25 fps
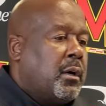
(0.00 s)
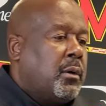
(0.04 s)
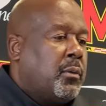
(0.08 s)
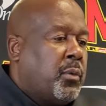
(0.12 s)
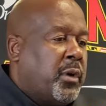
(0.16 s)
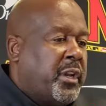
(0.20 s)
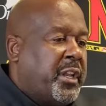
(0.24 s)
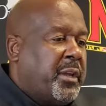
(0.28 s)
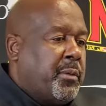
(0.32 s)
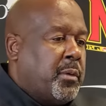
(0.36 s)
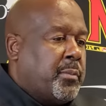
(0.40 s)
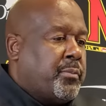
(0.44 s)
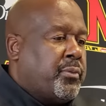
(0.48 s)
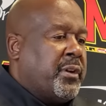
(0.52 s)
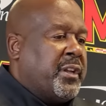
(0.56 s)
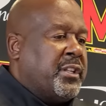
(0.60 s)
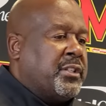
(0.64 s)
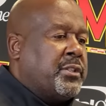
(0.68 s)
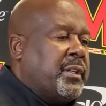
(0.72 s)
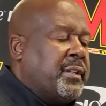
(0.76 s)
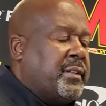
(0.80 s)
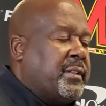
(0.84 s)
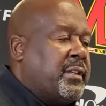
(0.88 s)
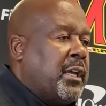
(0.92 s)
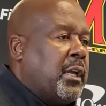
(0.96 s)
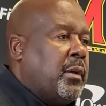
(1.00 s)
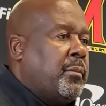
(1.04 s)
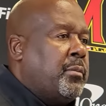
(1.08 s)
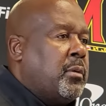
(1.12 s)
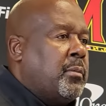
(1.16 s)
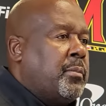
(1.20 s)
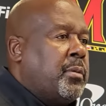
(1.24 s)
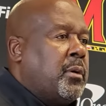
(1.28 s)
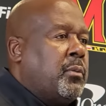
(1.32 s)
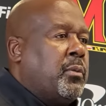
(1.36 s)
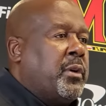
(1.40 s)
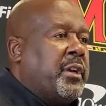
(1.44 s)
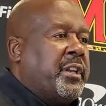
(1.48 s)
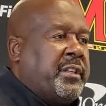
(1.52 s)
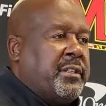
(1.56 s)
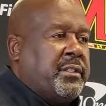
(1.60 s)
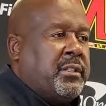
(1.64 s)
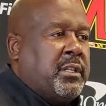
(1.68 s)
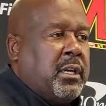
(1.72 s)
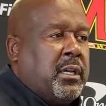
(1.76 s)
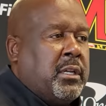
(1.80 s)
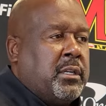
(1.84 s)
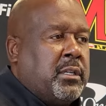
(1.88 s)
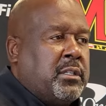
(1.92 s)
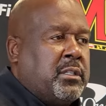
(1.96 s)
what he would bring to the table. But what he's
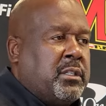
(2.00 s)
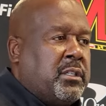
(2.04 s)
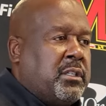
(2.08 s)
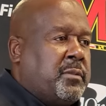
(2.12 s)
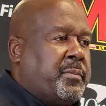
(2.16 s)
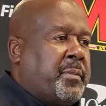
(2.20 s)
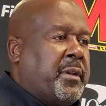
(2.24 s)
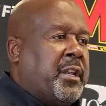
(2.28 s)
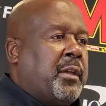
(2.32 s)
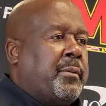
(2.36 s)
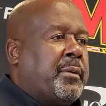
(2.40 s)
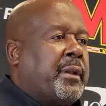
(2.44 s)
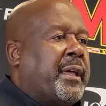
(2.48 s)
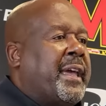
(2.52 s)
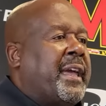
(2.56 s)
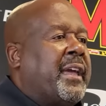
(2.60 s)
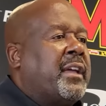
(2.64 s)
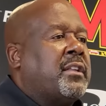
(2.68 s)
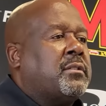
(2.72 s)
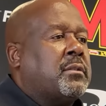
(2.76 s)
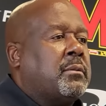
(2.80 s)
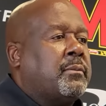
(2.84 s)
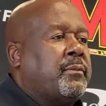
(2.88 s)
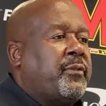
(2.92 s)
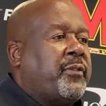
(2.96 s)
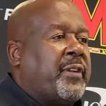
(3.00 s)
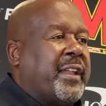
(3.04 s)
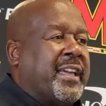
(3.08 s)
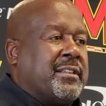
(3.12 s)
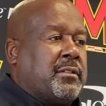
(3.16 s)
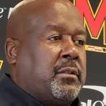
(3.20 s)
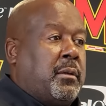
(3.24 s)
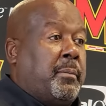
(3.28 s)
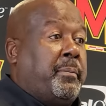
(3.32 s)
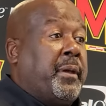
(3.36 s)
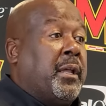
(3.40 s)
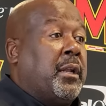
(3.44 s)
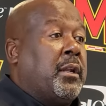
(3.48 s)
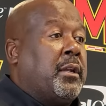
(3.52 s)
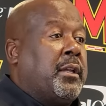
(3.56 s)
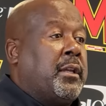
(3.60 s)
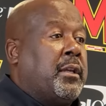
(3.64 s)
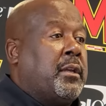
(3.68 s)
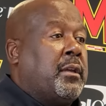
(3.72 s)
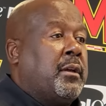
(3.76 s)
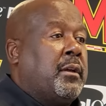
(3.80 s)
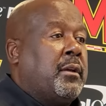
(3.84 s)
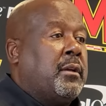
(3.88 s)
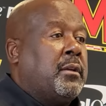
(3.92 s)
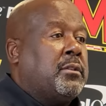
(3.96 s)
done is he's been able to add some
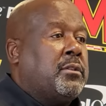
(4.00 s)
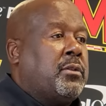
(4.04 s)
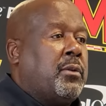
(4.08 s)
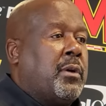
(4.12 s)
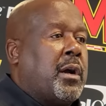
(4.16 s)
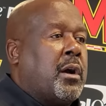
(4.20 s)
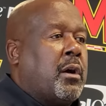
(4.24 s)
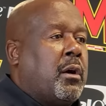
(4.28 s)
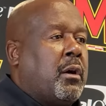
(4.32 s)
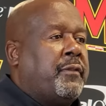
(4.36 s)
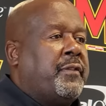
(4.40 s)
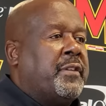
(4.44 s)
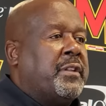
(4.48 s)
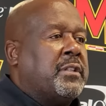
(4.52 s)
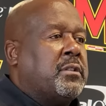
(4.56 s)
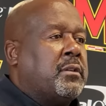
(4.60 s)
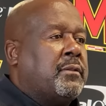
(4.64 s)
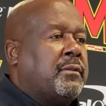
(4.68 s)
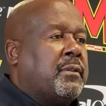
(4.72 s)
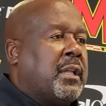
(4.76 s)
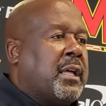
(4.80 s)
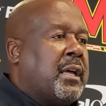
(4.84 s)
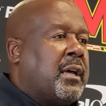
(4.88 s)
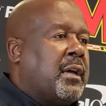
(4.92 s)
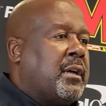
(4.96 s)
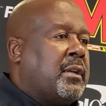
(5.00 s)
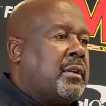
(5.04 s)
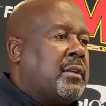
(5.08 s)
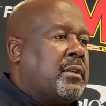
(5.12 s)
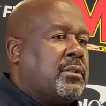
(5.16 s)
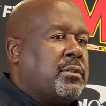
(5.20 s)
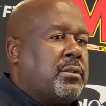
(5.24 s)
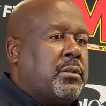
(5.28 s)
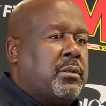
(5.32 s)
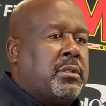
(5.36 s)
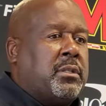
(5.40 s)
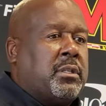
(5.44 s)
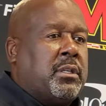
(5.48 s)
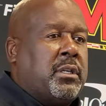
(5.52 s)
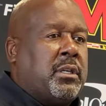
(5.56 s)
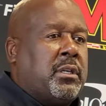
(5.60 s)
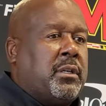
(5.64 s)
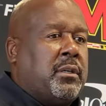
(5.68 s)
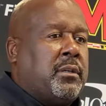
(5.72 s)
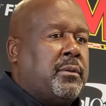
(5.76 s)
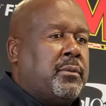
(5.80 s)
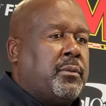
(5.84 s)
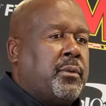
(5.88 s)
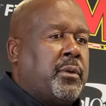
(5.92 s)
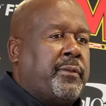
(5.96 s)
flexibility to our offensive line. As you
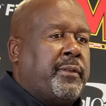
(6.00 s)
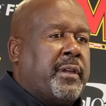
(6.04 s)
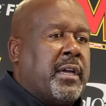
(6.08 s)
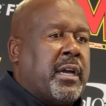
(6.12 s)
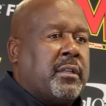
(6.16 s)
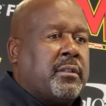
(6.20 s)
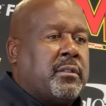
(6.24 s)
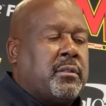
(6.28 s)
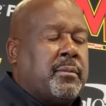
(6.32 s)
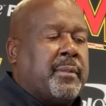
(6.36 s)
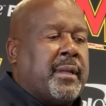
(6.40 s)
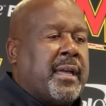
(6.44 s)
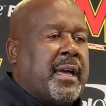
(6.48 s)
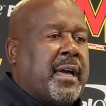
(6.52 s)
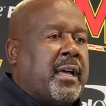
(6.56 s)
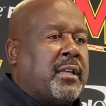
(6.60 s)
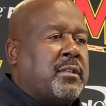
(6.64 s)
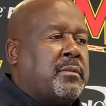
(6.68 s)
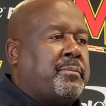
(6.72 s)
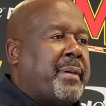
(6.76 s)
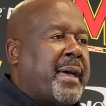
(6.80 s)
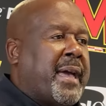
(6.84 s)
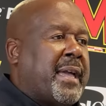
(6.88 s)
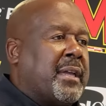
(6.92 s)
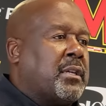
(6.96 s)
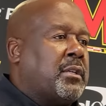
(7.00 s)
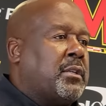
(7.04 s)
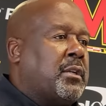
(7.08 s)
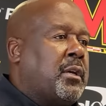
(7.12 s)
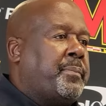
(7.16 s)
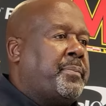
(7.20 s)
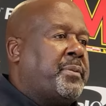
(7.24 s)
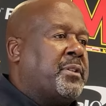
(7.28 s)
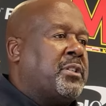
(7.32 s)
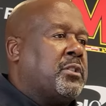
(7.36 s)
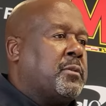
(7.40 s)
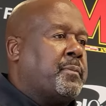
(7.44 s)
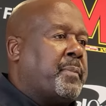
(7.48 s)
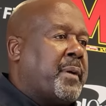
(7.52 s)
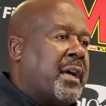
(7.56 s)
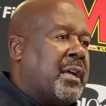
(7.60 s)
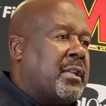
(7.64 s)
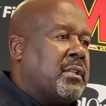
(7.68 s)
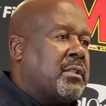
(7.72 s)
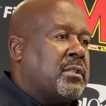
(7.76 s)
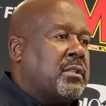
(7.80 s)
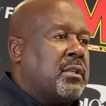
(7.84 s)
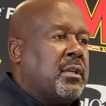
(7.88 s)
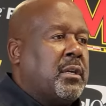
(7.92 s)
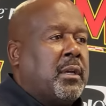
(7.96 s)
see, we've got some guys backing up in
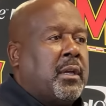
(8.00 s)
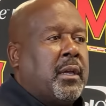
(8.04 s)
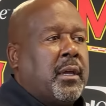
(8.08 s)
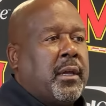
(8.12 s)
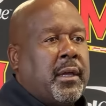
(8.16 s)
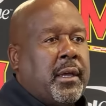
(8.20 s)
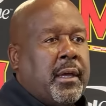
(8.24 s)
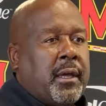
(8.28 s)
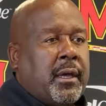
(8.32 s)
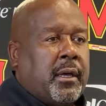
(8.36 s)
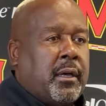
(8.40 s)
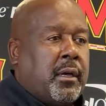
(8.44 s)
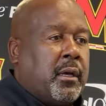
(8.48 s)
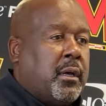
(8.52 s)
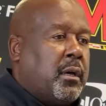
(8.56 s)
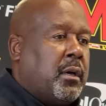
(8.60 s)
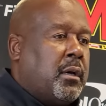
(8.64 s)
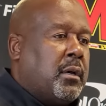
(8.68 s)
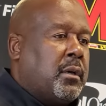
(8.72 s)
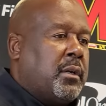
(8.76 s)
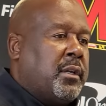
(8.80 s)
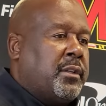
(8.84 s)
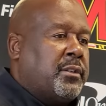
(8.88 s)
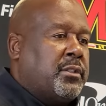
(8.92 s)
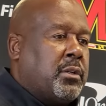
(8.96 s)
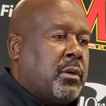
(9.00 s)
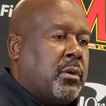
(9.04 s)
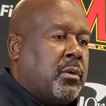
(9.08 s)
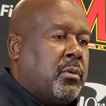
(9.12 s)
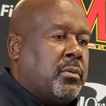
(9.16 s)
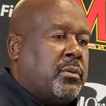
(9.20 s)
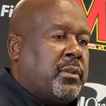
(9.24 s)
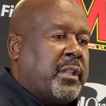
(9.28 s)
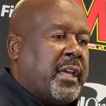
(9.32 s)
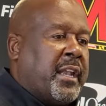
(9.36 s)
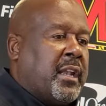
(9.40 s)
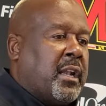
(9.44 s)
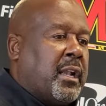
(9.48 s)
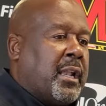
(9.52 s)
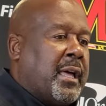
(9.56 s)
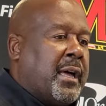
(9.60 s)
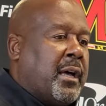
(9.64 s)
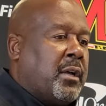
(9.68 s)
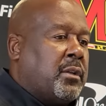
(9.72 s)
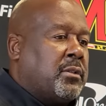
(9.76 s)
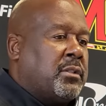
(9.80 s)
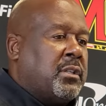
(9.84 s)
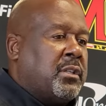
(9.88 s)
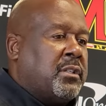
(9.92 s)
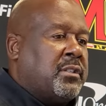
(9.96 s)
spots. And so that
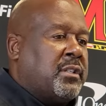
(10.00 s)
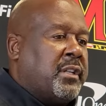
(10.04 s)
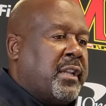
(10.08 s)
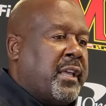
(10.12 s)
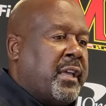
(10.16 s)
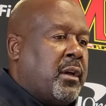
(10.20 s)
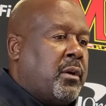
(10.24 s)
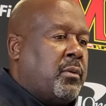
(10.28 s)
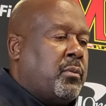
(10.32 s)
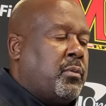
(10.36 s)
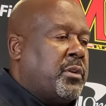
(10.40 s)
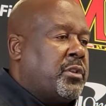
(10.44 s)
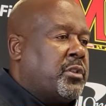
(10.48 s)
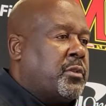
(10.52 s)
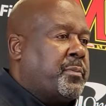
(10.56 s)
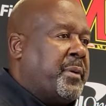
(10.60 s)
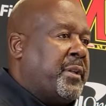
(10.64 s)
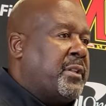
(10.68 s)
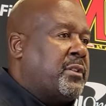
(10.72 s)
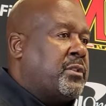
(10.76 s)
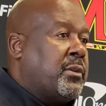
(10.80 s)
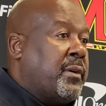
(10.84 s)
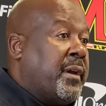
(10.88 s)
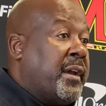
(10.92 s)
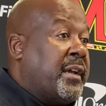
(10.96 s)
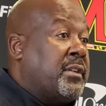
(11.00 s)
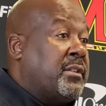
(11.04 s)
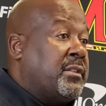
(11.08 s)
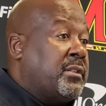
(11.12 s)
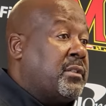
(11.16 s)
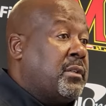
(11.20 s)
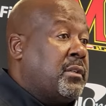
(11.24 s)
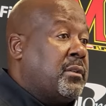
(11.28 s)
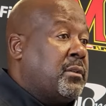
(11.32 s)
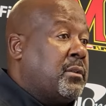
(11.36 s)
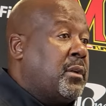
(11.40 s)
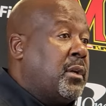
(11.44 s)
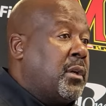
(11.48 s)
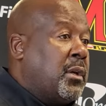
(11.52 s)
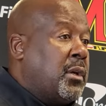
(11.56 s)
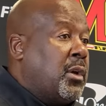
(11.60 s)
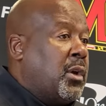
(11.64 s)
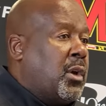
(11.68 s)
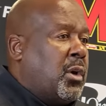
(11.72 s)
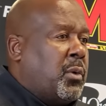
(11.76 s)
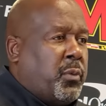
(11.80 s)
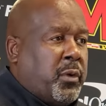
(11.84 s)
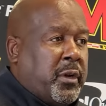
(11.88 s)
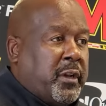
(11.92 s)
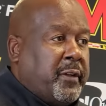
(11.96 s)
allows us now where Spencer Anderson
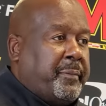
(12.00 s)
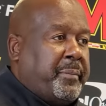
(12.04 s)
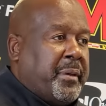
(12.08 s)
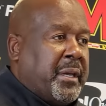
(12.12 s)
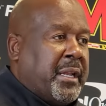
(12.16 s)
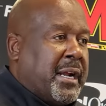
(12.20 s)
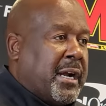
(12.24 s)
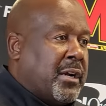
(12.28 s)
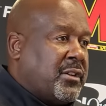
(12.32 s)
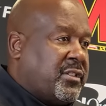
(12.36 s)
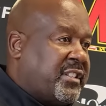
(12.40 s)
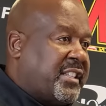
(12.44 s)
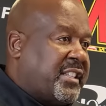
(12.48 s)
would have been our